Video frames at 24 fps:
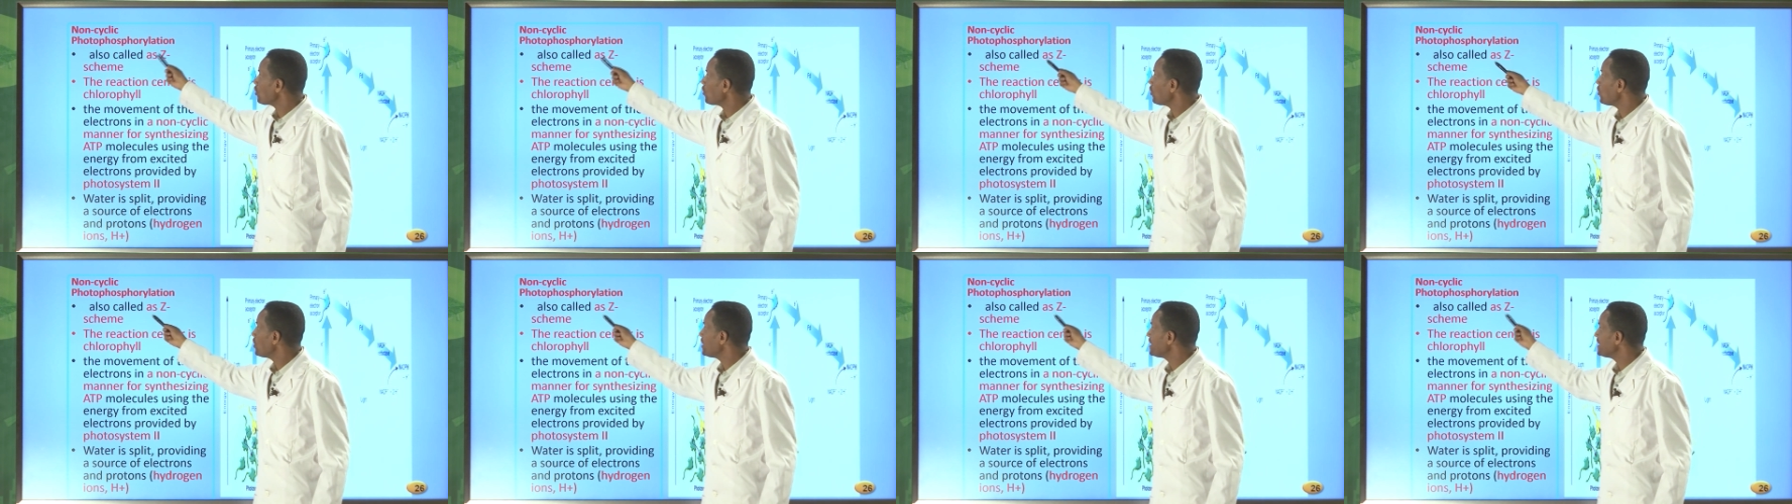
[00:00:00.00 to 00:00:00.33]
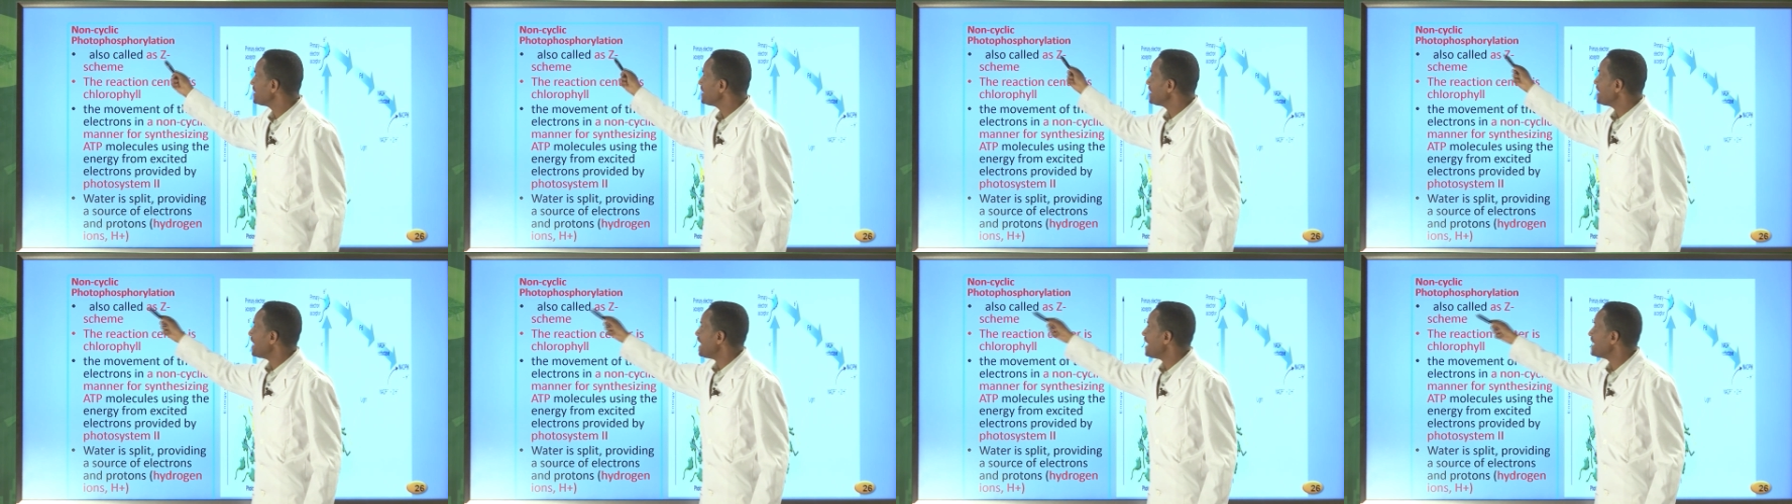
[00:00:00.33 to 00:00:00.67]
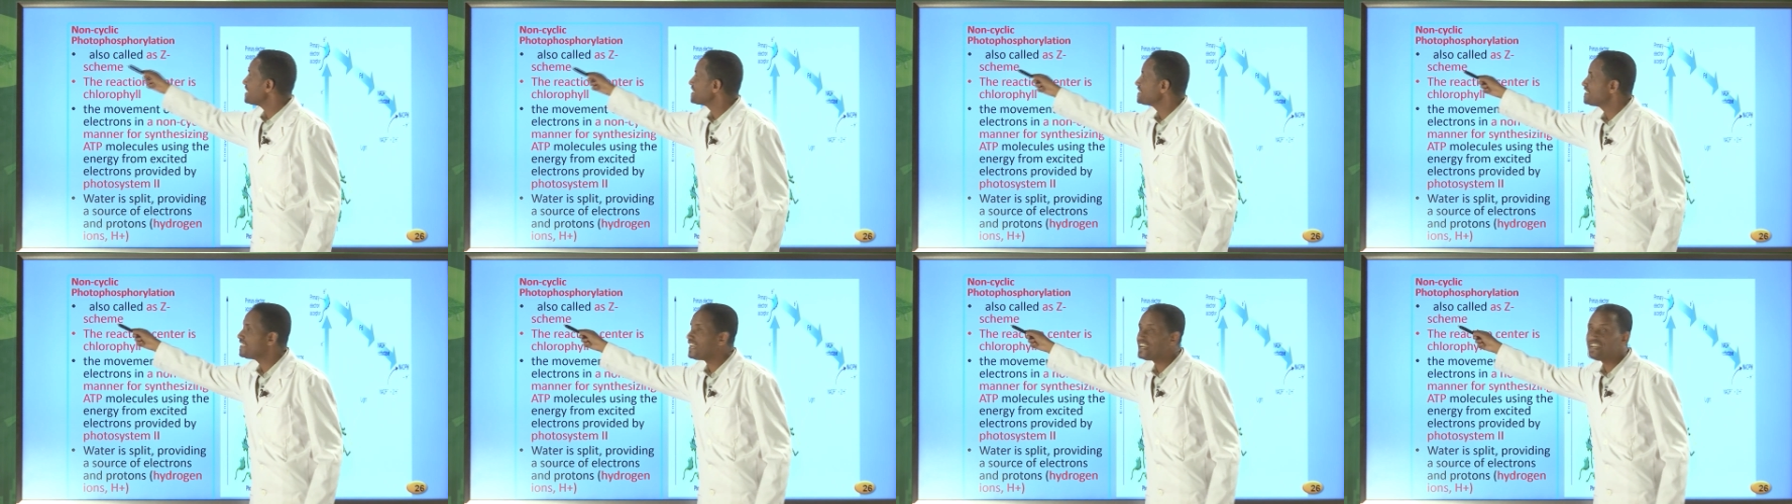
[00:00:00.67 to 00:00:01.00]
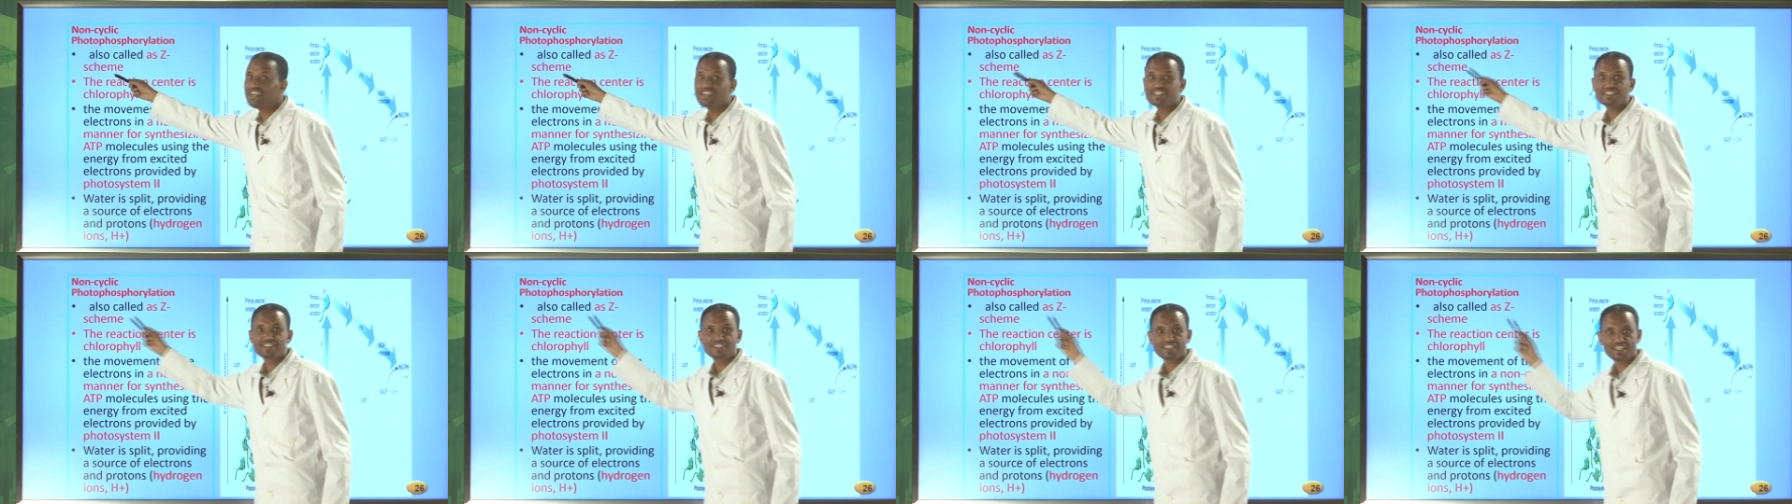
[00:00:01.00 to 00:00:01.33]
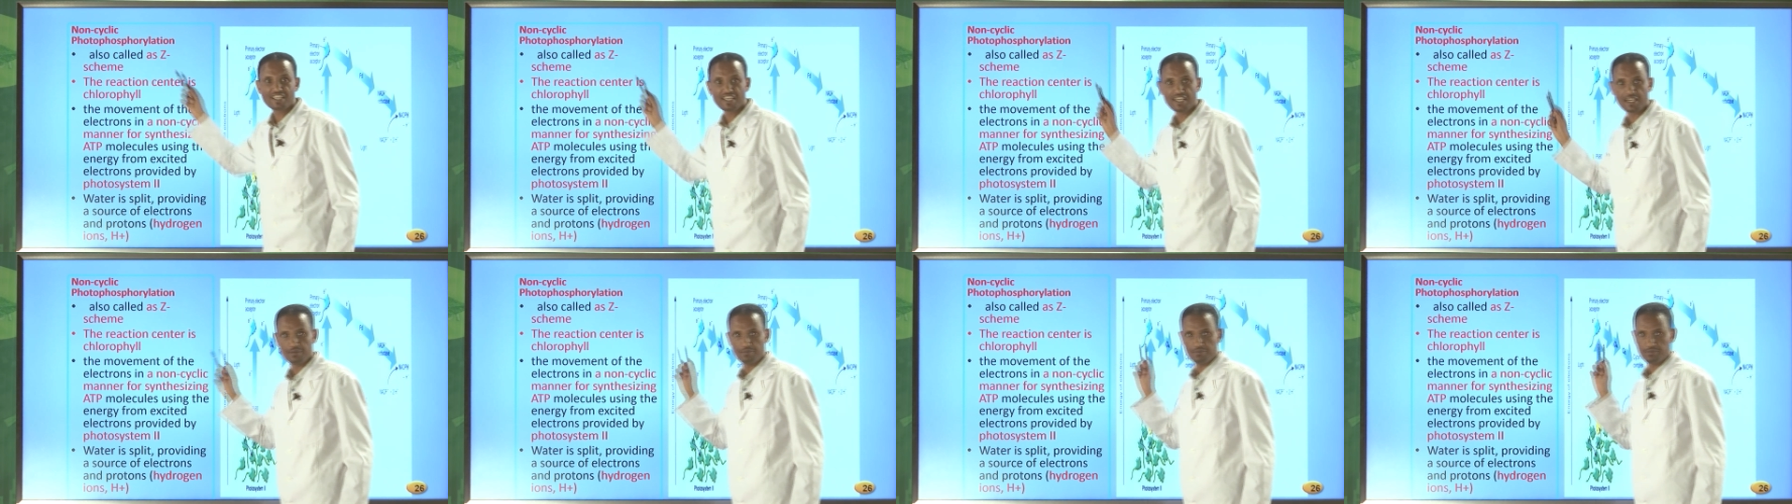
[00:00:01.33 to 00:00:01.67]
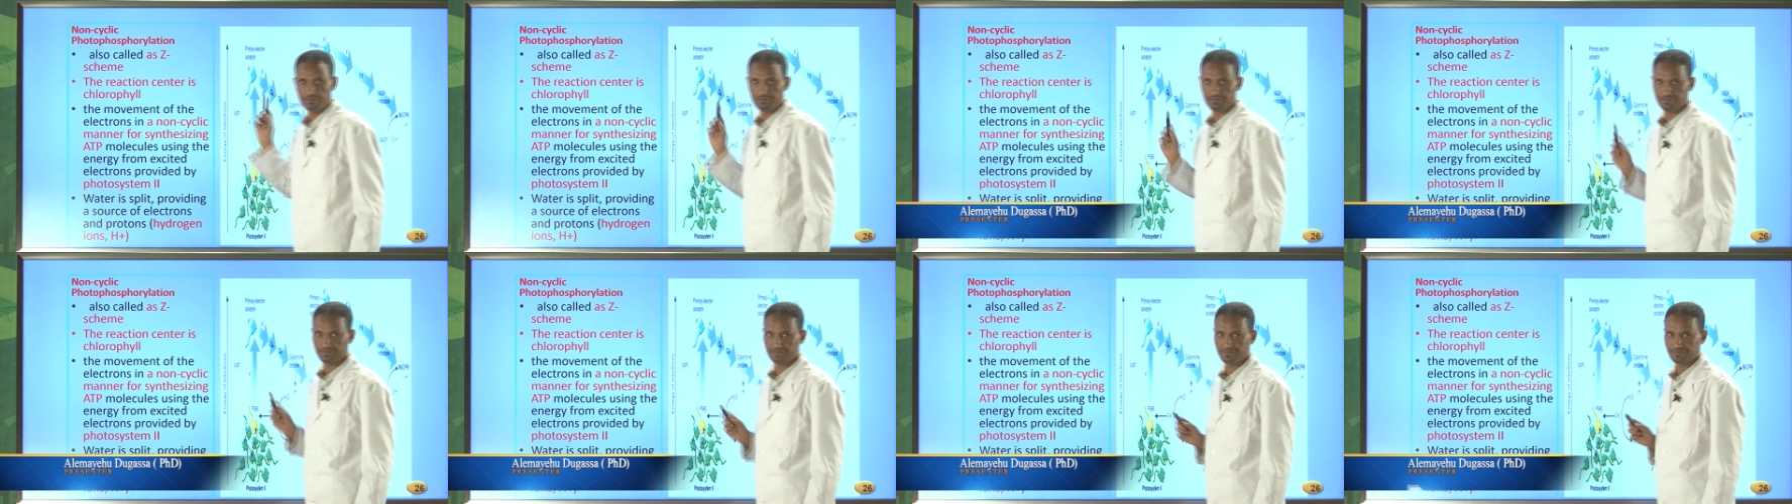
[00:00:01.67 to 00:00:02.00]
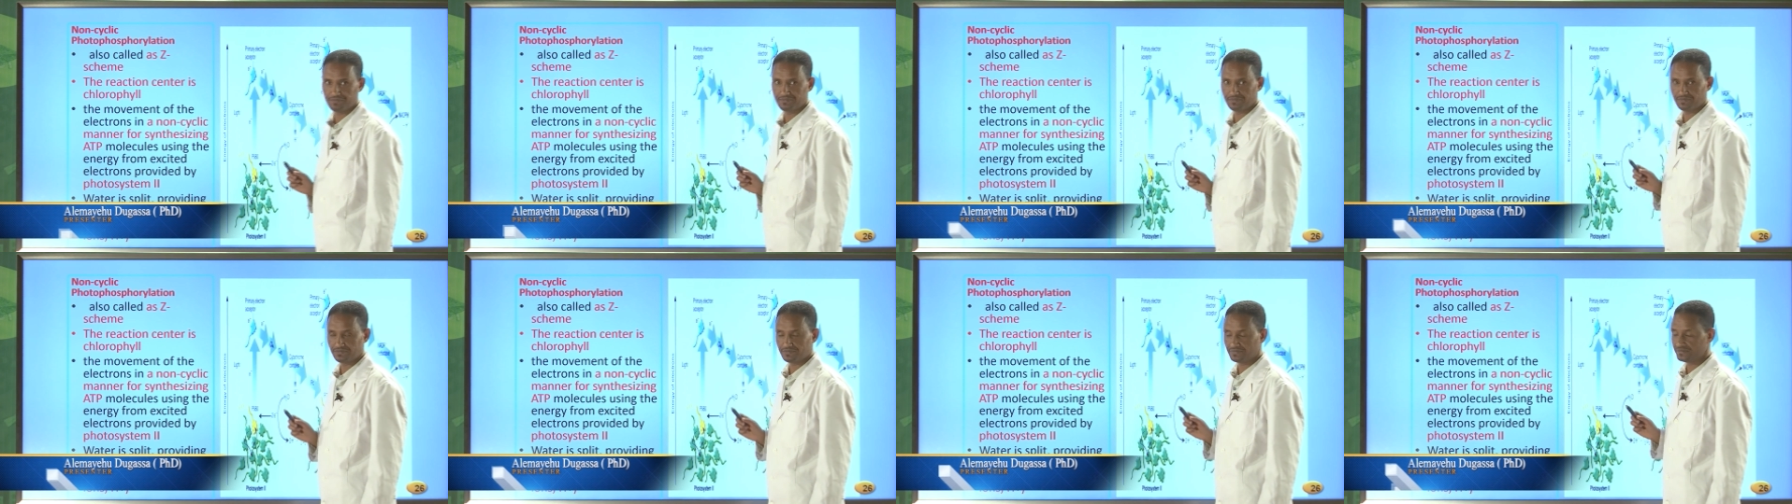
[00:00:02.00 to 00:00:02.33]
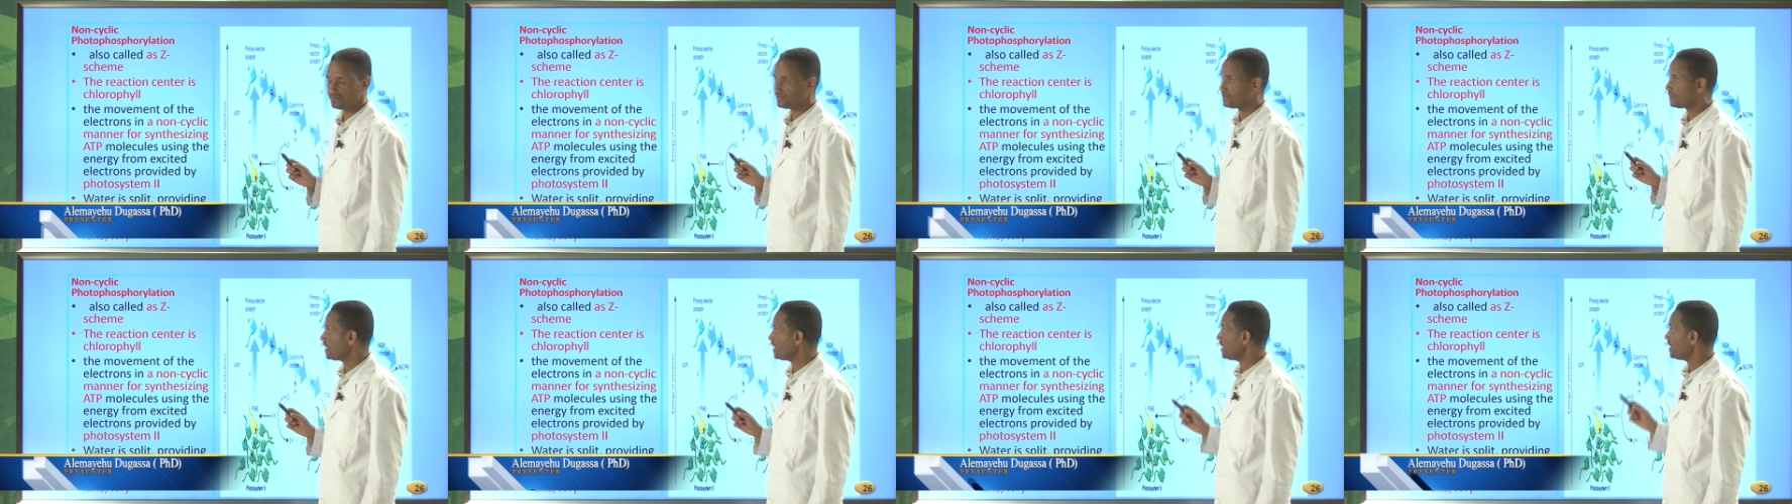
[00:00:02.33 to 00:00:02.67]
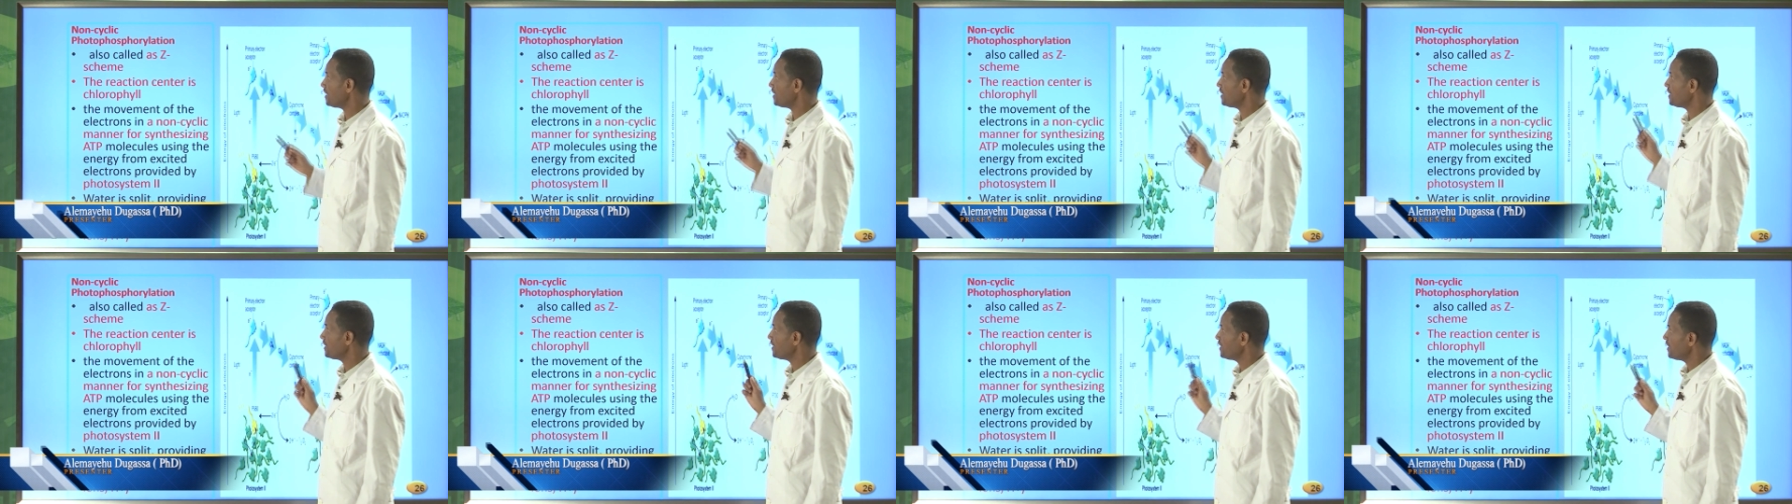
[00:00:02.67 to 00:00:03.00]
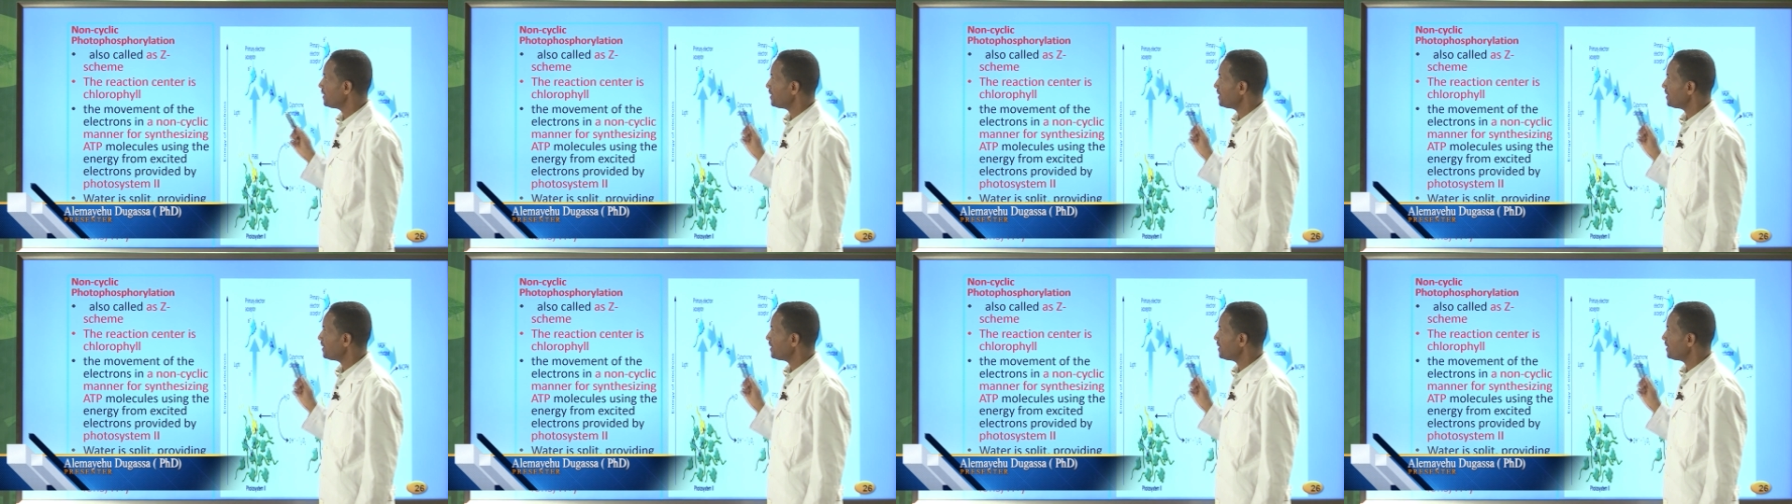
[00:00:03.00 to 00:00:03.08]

called a Z scheme uh,